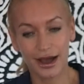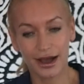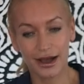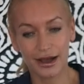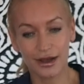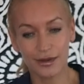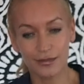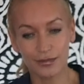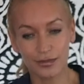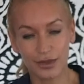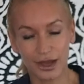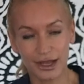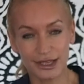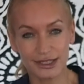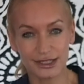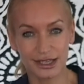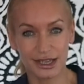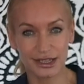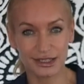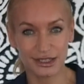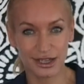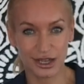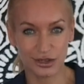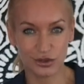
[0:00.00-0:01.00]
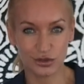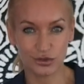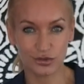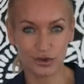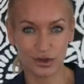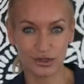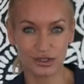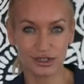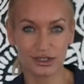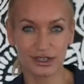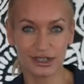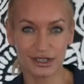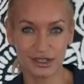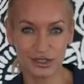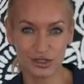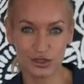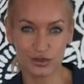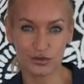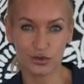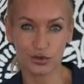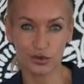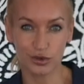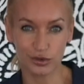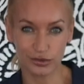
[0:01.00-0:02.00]
um, I sat down and wrote a list
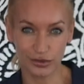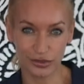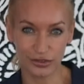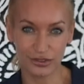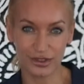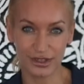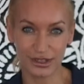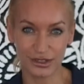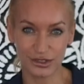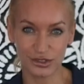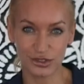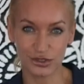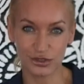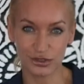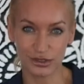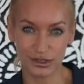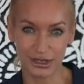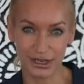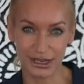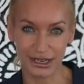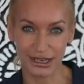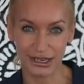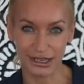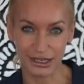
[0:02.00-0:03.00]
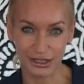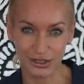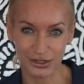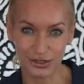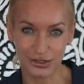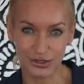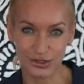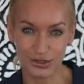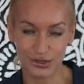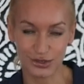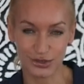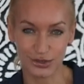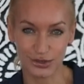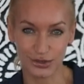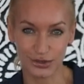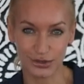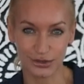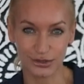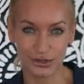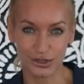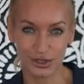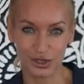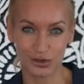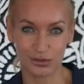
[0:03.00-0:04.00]
of all the things you'd need
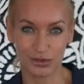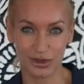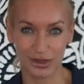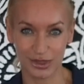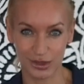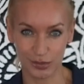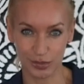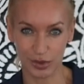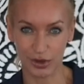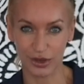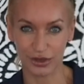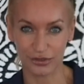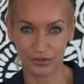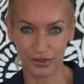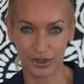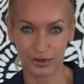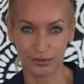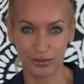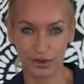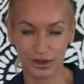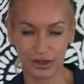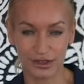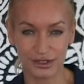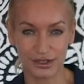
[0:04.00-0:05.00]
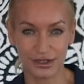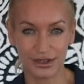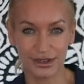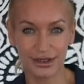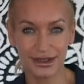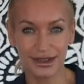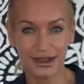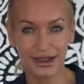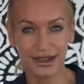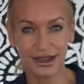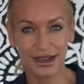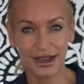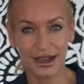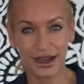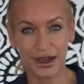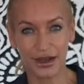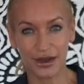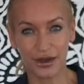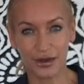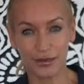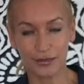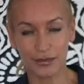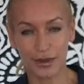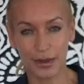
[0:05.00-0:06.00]
to, to commit the perfect murder
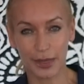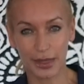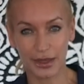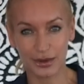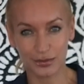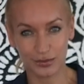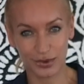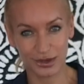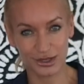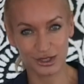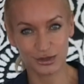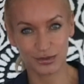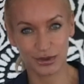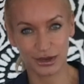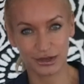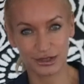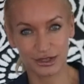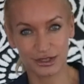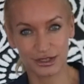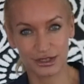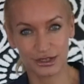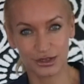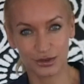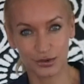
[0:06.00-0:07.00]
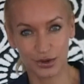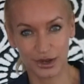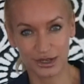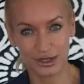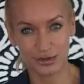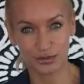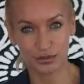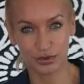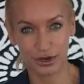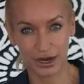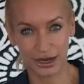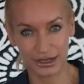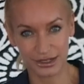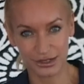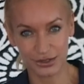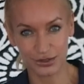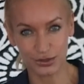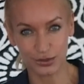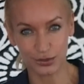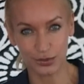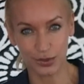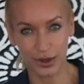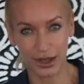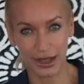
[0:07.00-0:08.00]
um, and then went about it in quite a
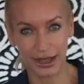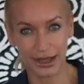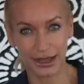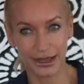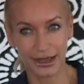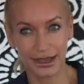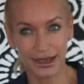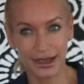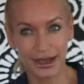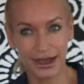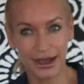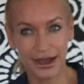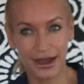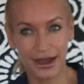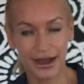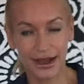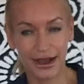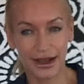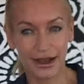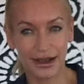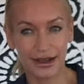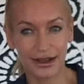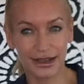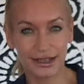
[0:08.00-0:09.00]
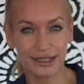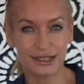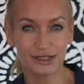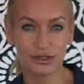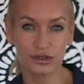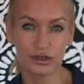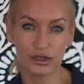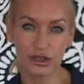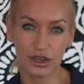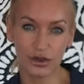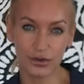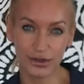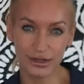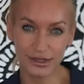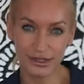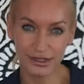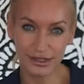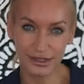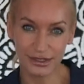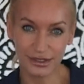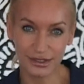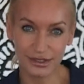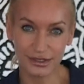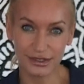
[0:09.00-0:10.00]
practical way. Uh, it's not a
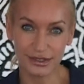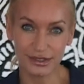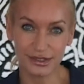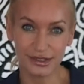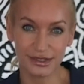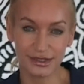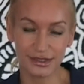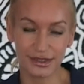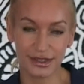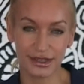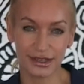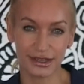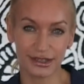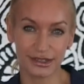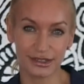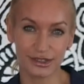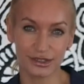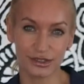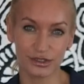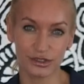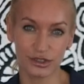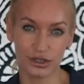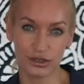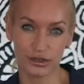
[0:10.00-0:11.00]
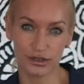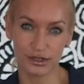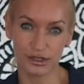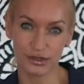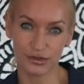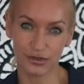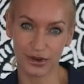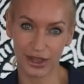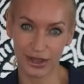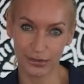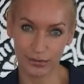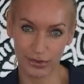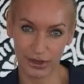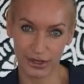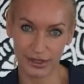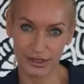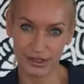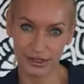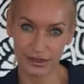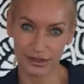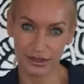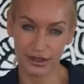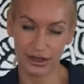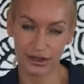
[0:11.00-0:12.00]
coincidence that Judith's
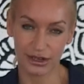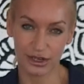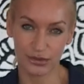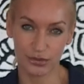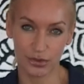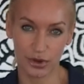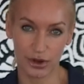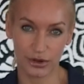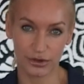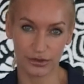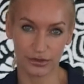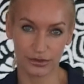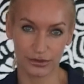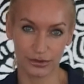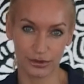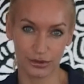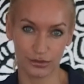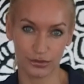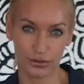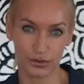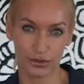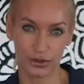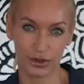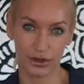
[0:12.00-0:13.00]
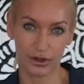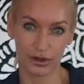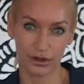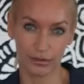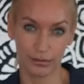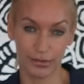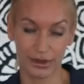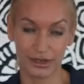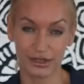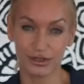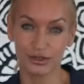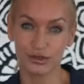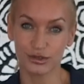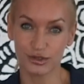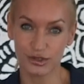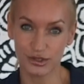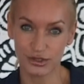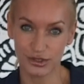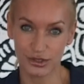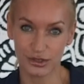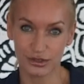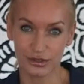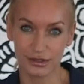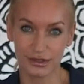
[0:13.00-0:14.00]
flatmates in the early part of the novel are medical
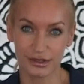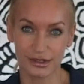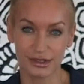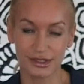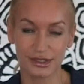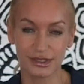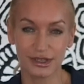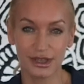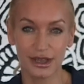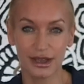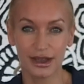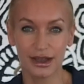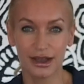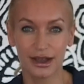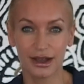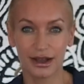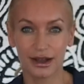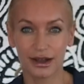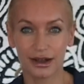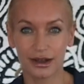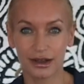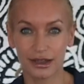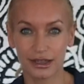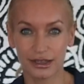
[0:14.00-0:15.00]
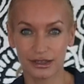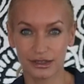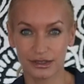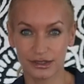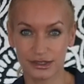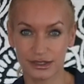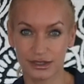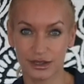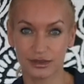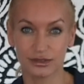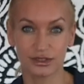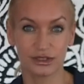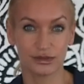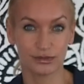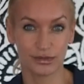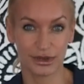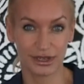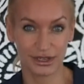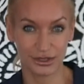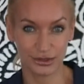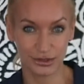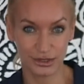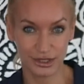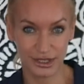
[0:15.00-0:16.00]
students. I consulted
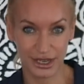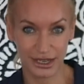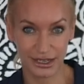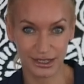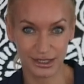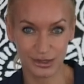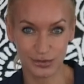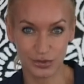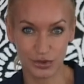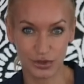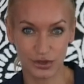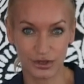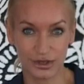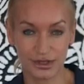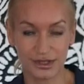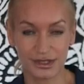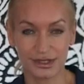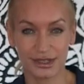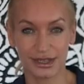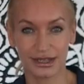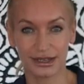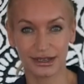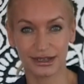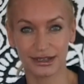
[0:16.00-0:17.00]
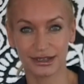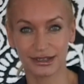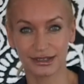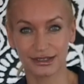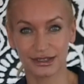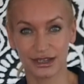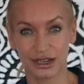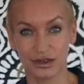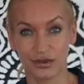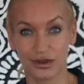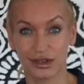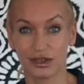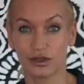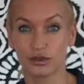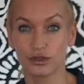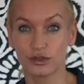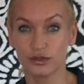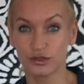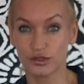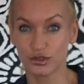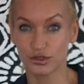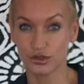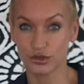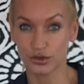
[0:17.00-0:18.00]
medical textbooks and I read a lot
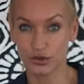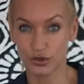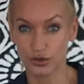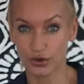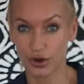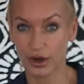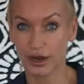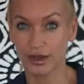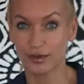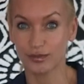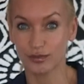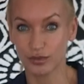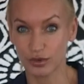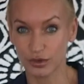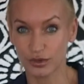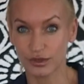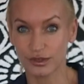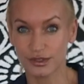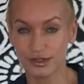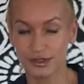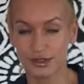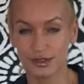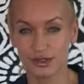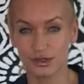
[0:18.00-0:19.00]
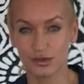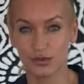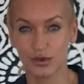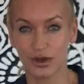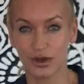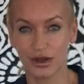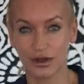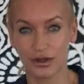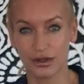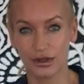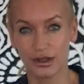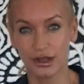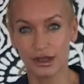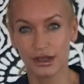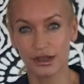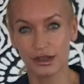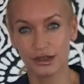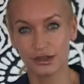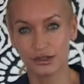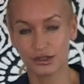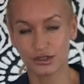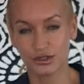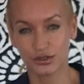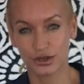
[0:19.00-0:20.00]
of true crime books as well
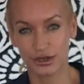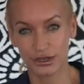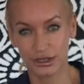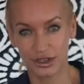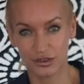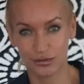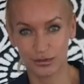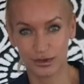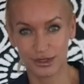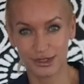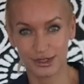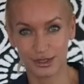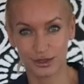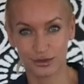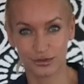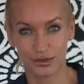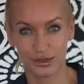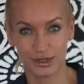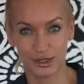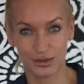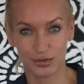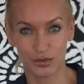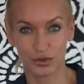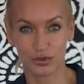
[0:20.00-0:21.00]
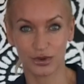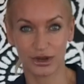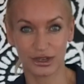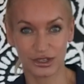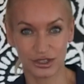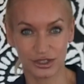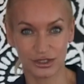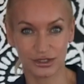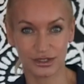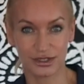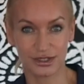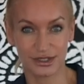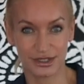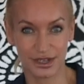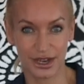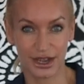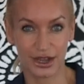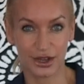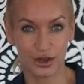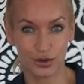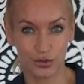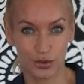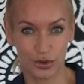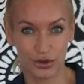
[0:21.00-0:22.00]
to try and give myself inspiration as to
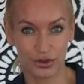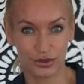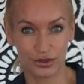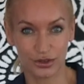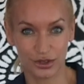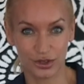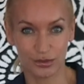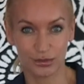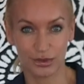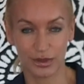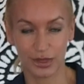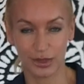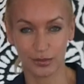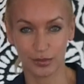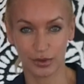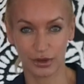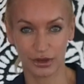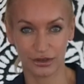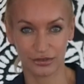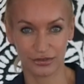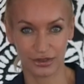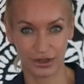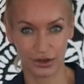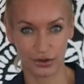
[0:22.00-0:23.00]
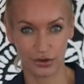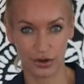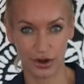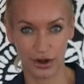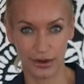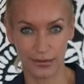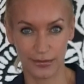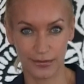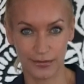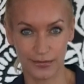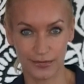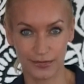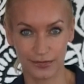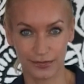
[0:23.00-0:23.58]
how one could commit the perfect crime.